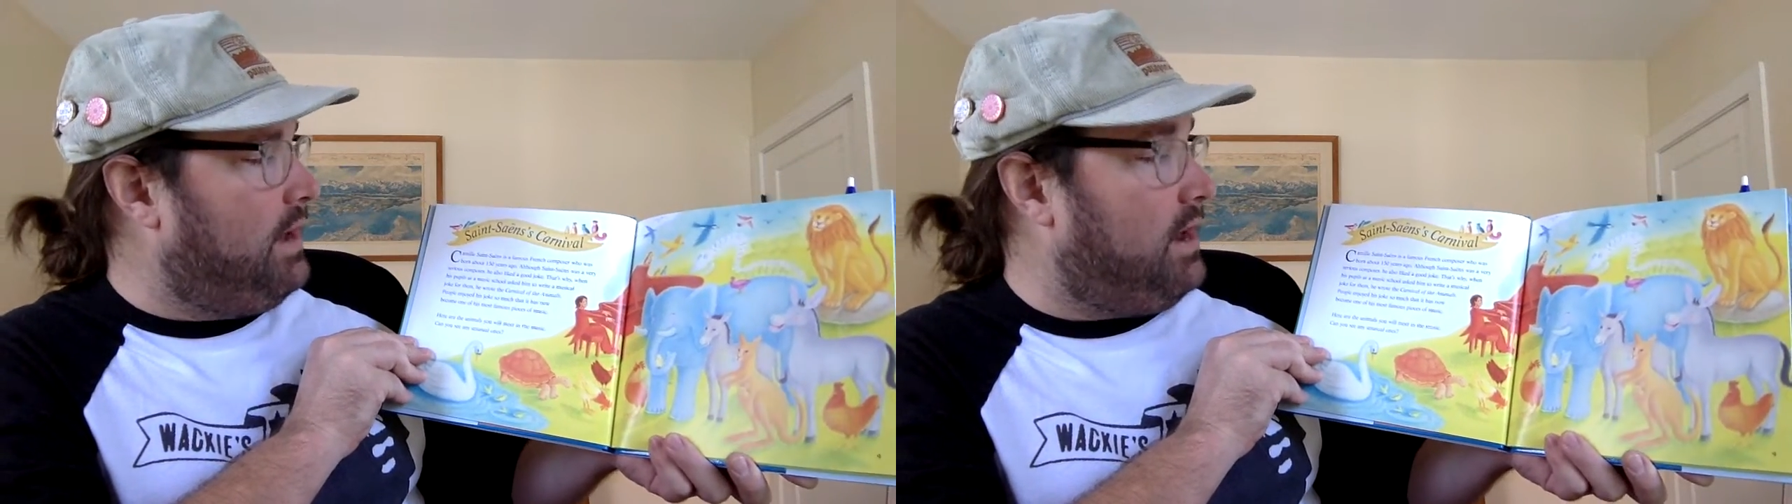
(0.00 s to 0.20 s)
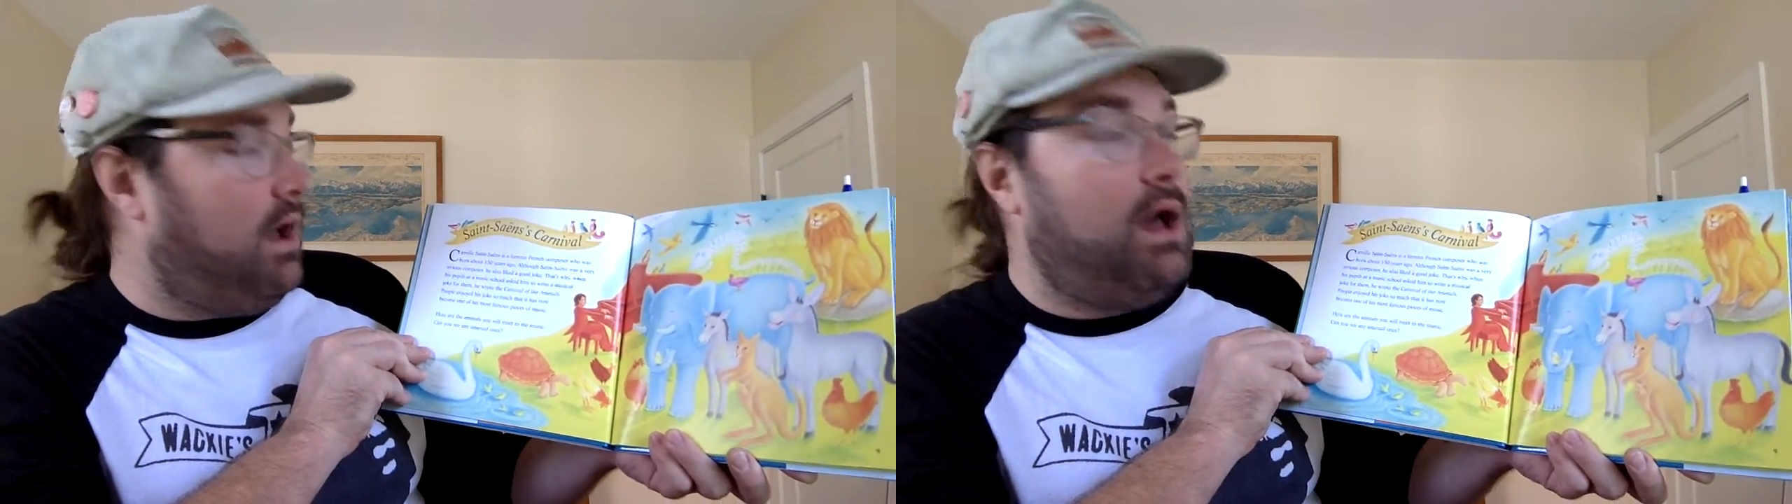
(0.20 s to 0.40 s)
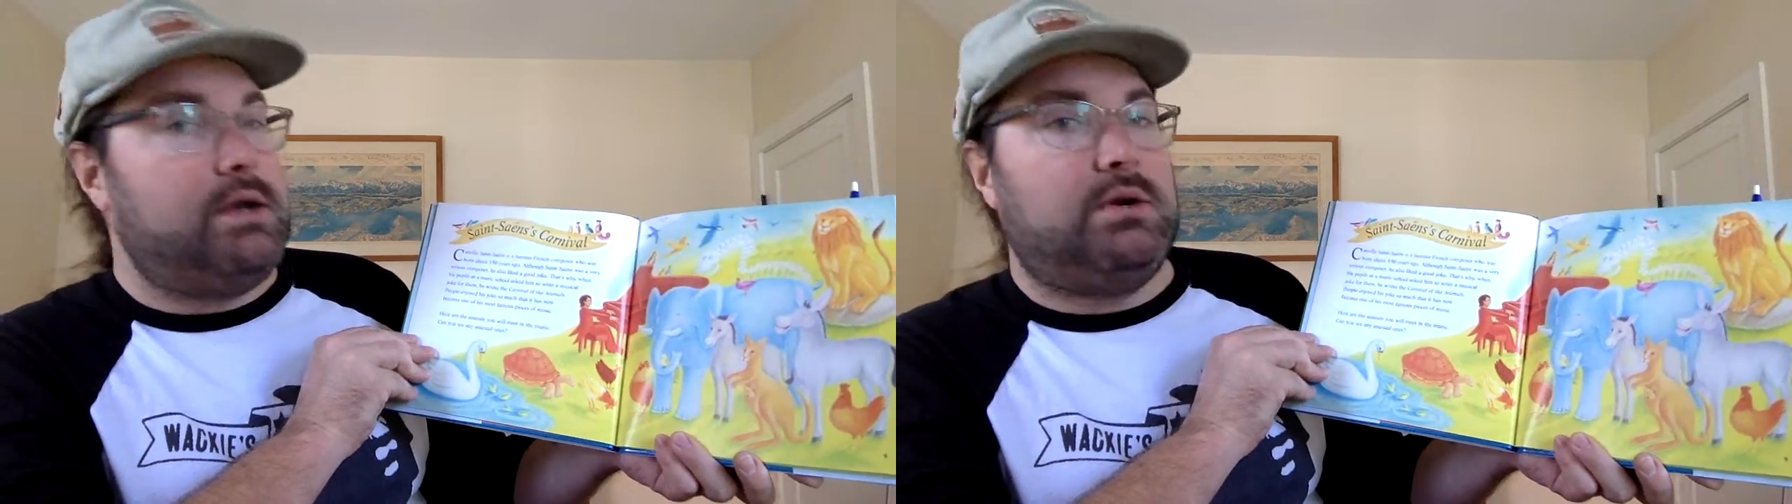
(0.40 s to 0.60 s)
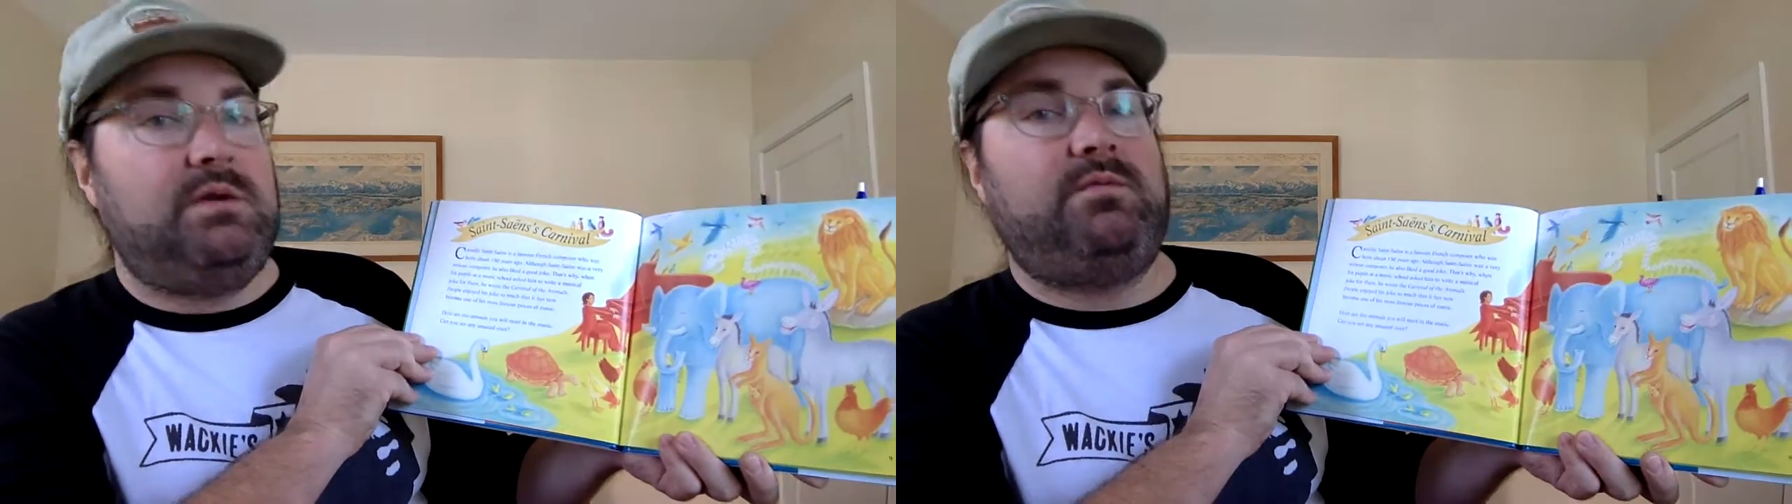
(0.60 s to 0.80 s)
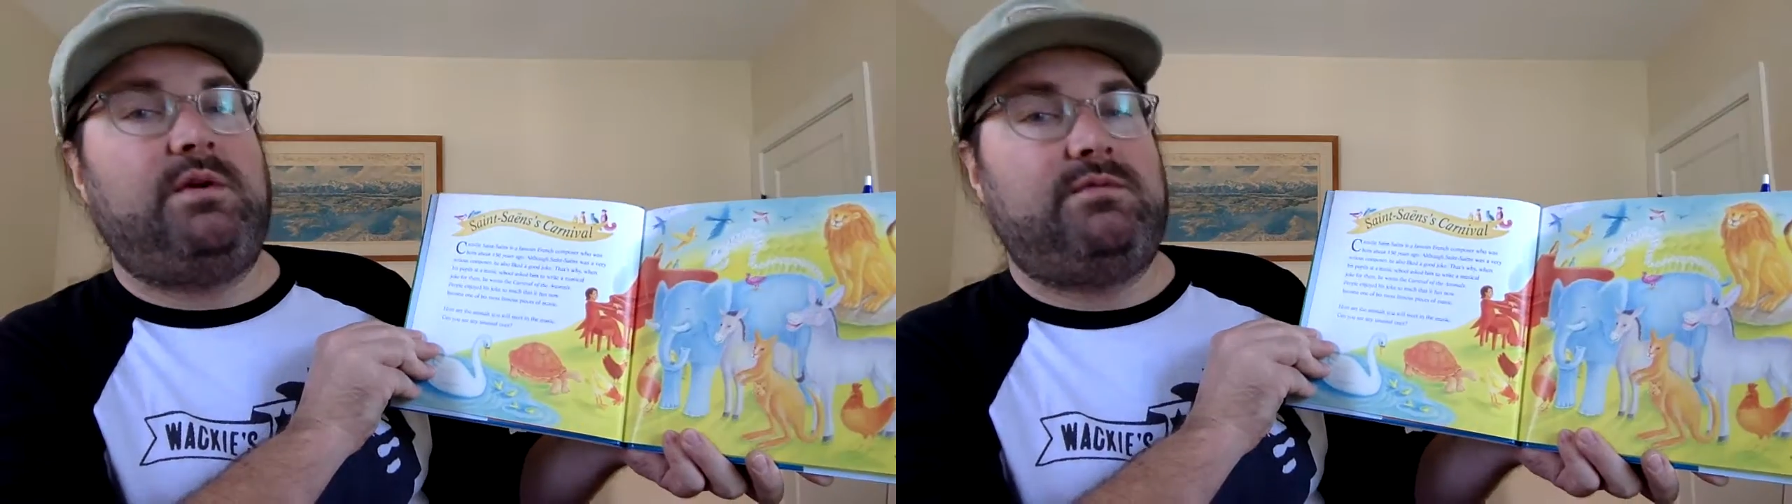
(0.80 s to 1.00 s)

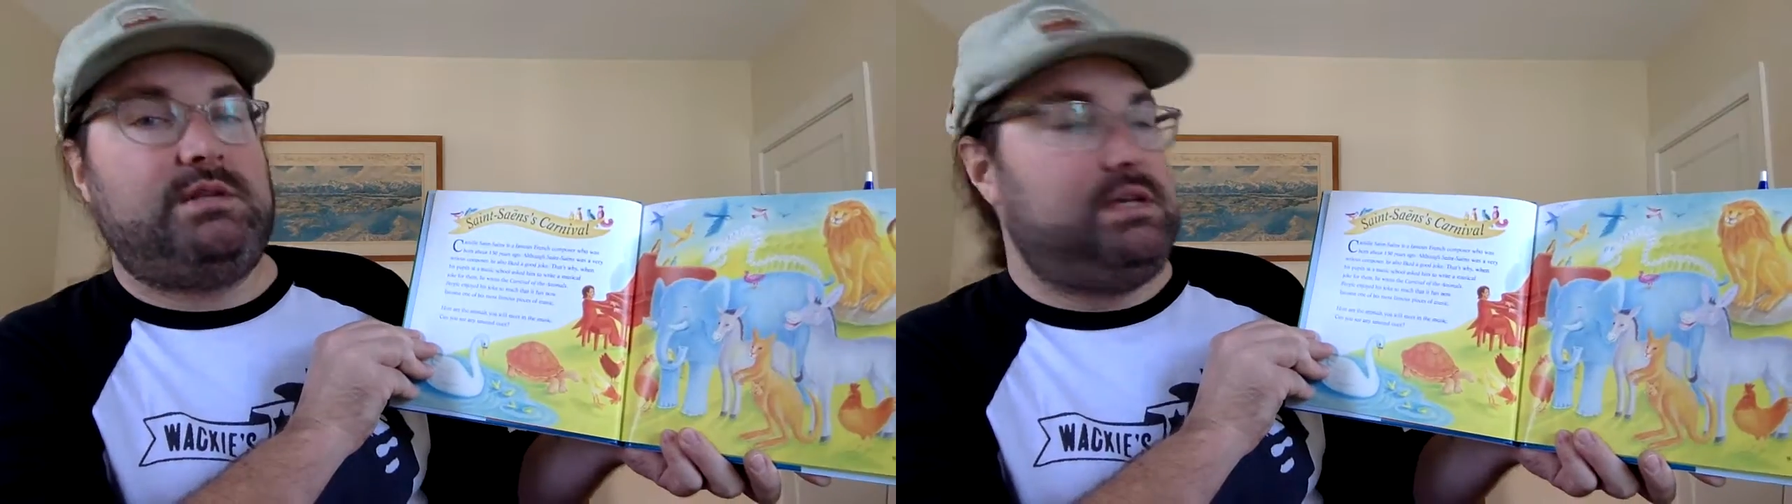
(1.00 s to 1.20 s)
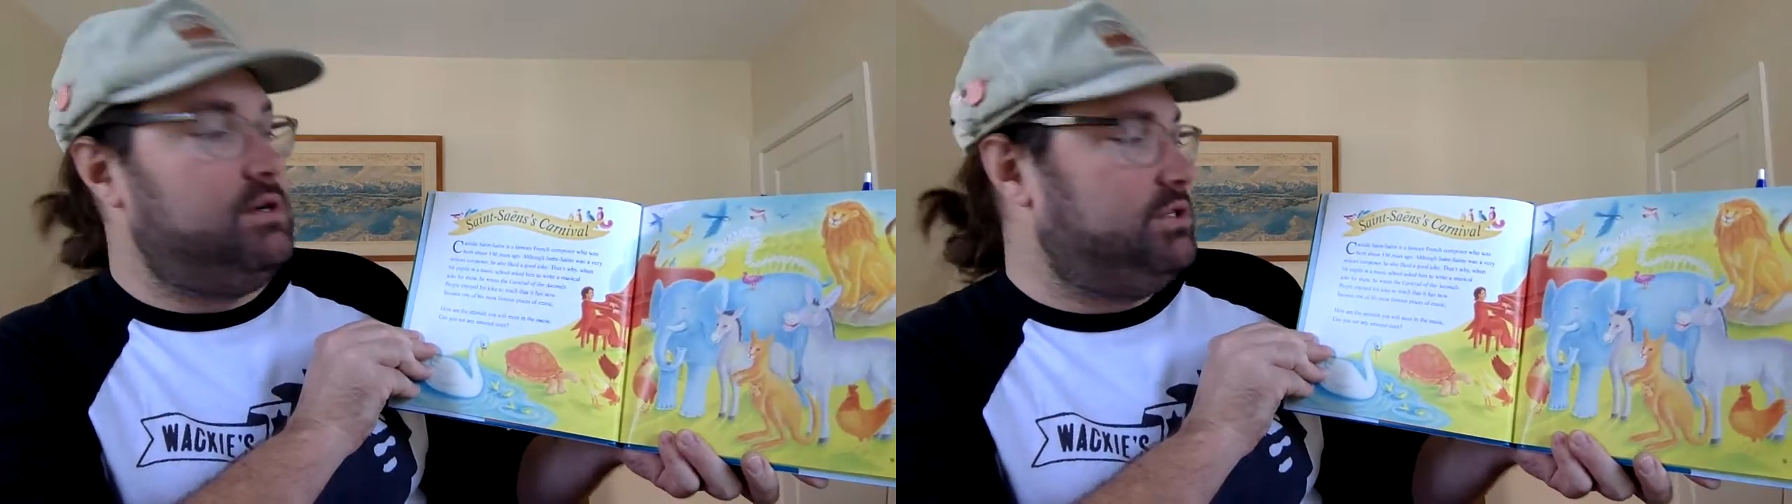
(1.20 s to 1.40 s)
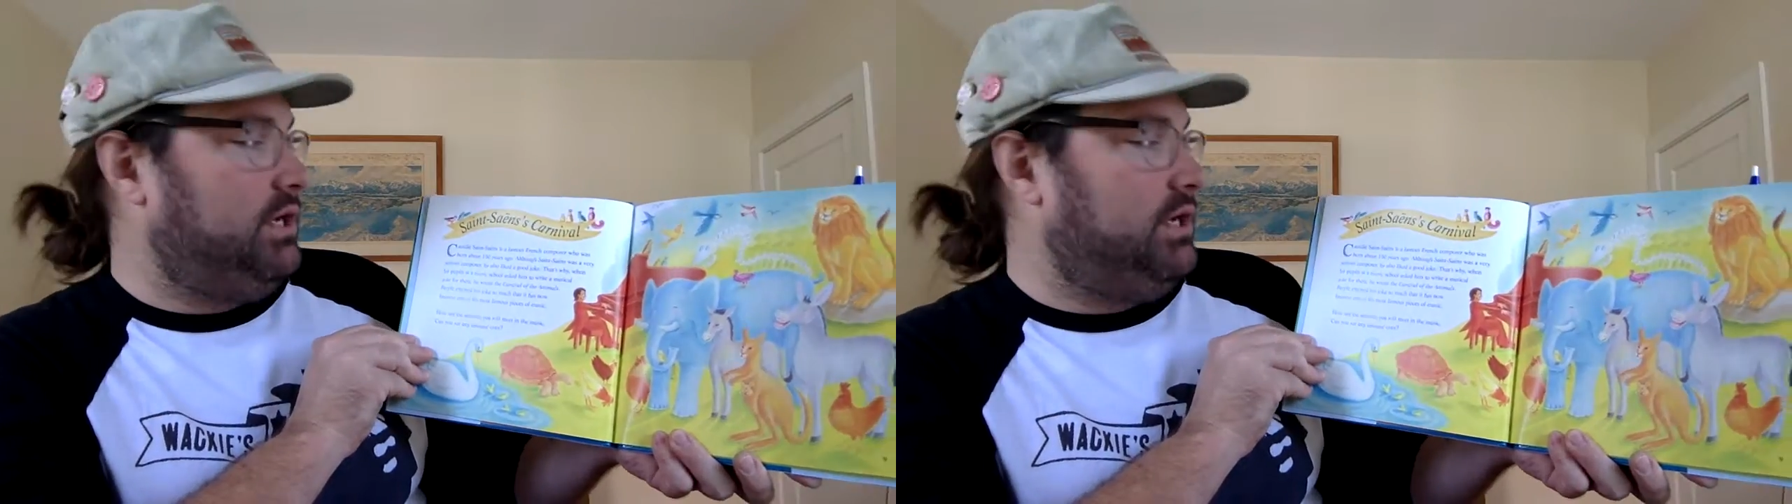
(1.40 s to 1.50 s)
150 years